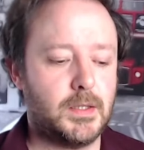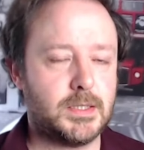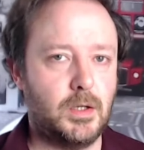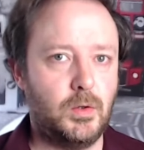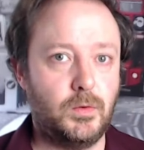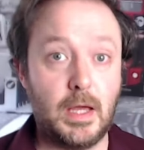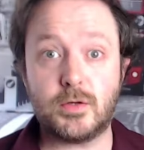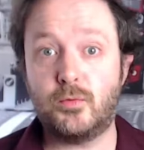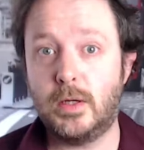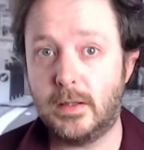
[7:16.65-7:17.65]
So
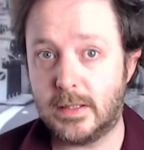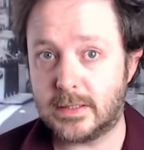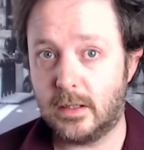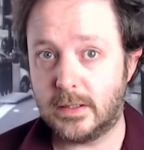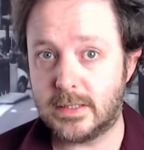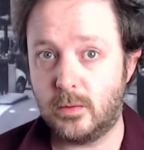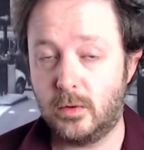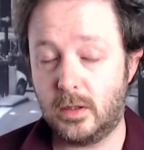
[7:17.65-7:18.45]
that's really exciting.